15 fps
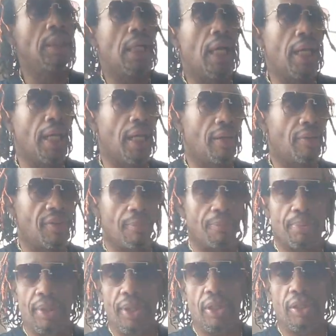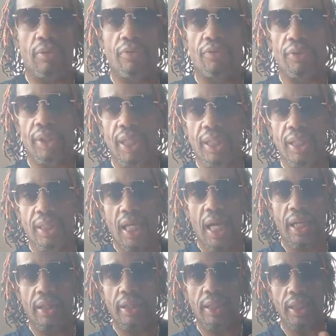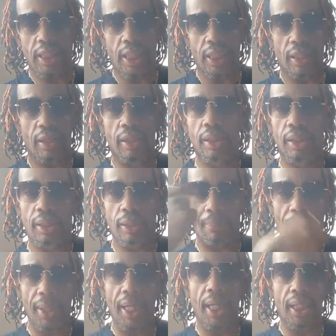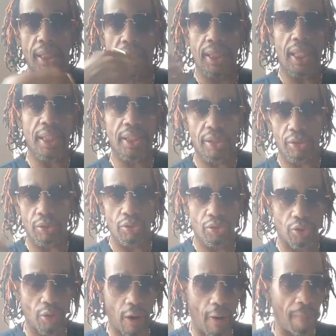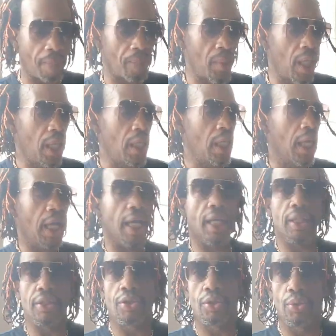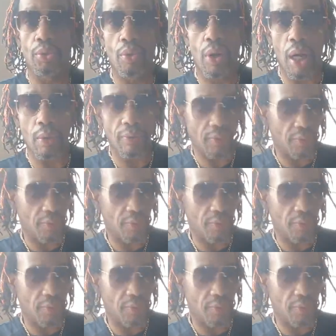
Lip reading: and it gives a prediction for the entire year, depending on the day that you start. It is 2 hours,